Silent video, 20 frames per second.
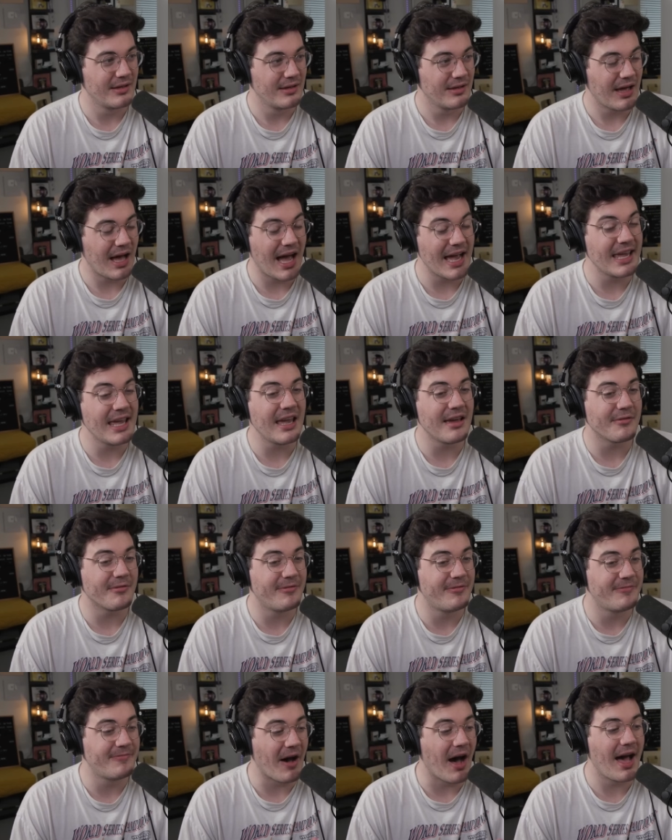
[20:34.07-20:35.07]
I can't
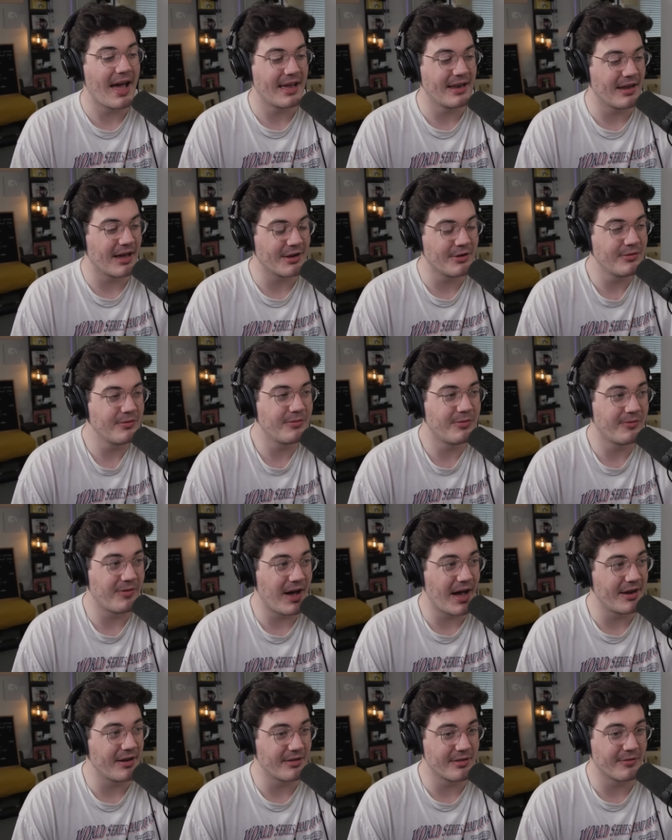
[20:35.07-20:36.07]
find. I couldn't
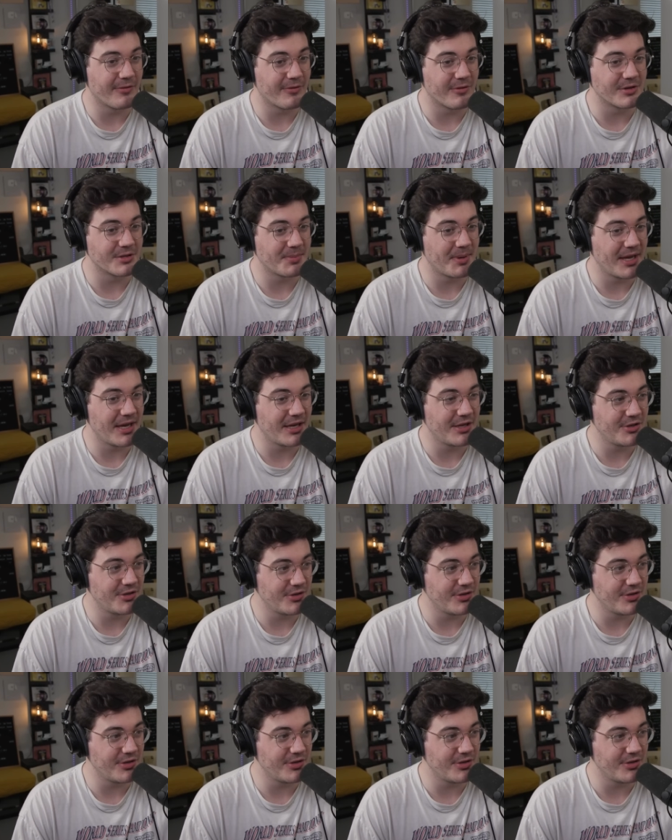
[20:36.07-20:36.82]
find on the first page